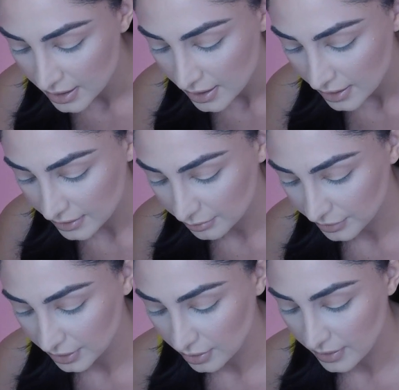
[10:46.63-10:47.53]
And I'm going to
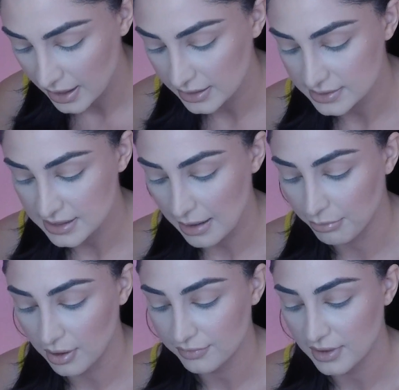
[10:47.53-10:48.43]
go ahead and tap
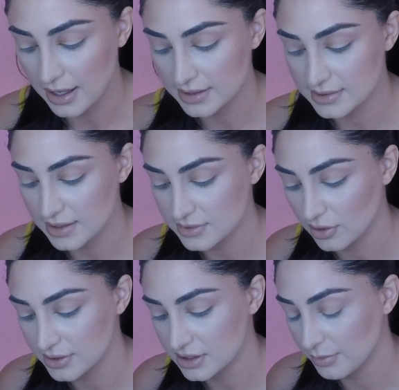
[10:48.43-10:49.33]
off the excess
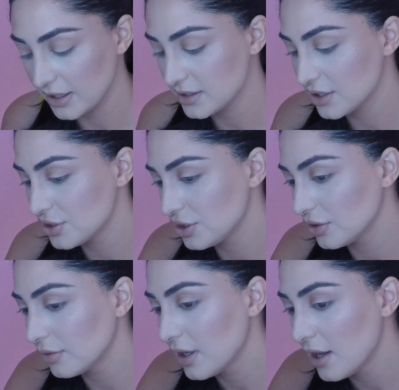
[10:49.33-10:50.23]
onto my tissue
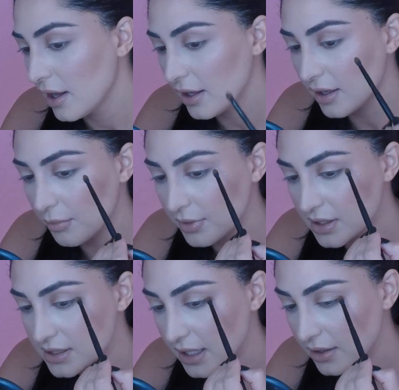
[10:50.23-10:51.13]
and I'm going to
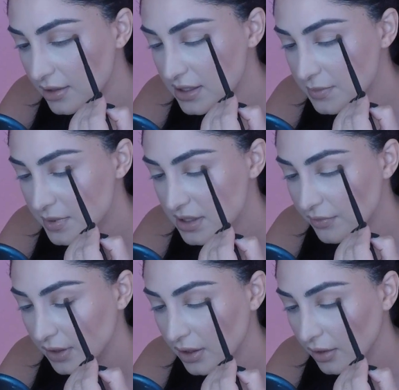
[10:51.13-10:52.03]
take this
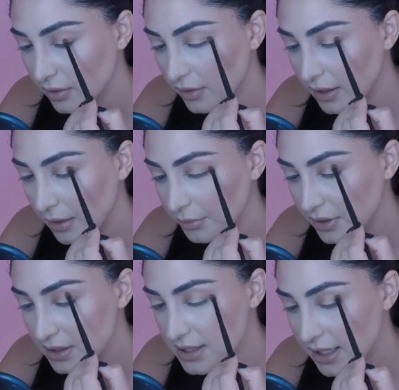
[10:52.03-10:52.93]
specific color and I'm going to
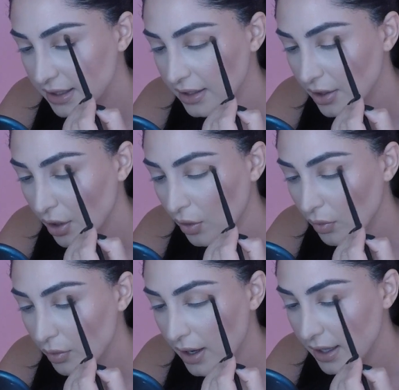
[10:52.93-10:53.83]
take it
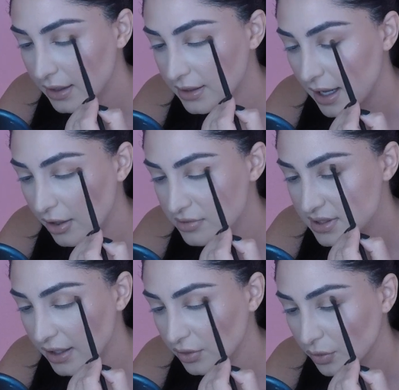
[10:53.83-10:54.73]
right at the
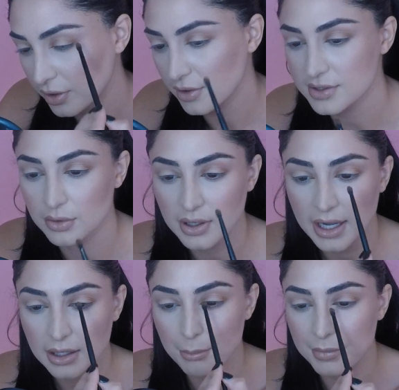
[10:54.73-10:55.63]
outside corner, so kind of
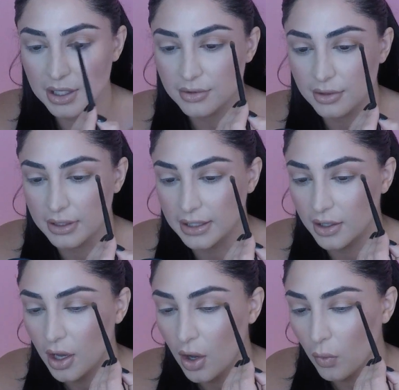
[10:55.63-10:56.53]
mirroring
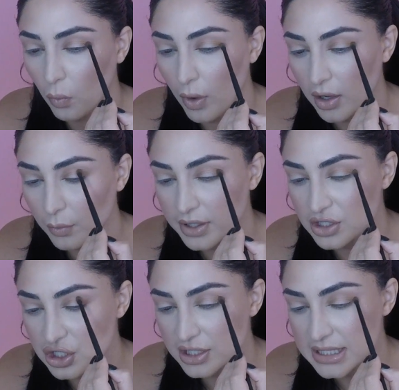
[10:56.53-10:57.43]
what we
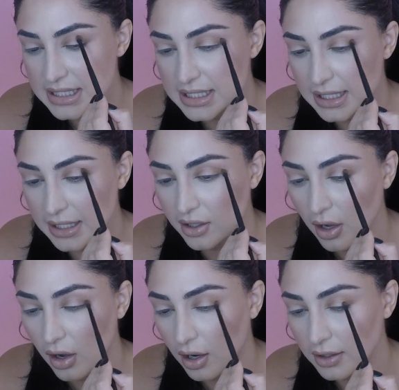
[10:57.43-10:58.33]
just did
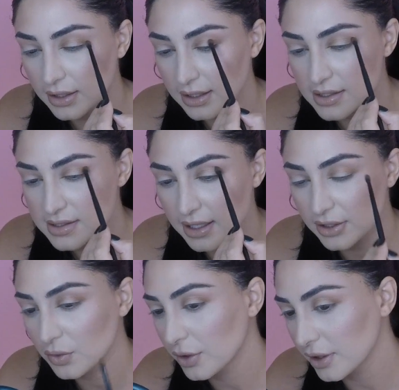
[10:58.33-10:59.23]
on the inside
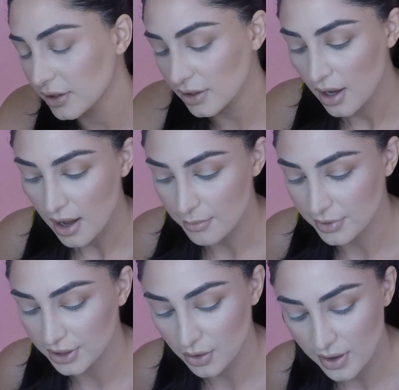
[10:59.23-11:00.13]
corner. I'm going to
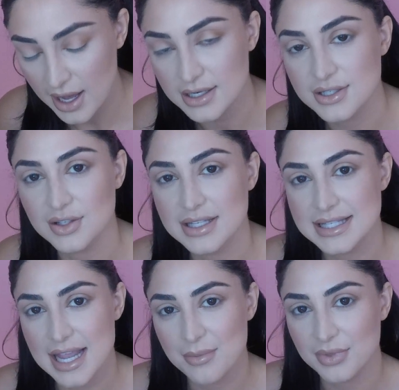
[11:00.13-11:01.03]
go ahead and do the
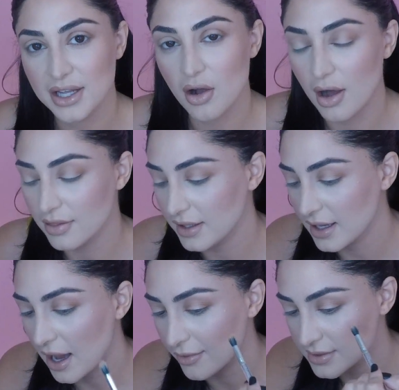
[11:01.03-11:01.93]
same thing on the
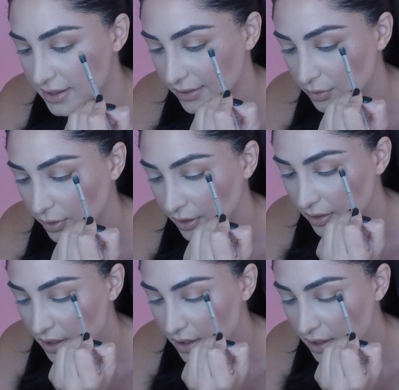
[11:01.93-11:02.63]
outside corner.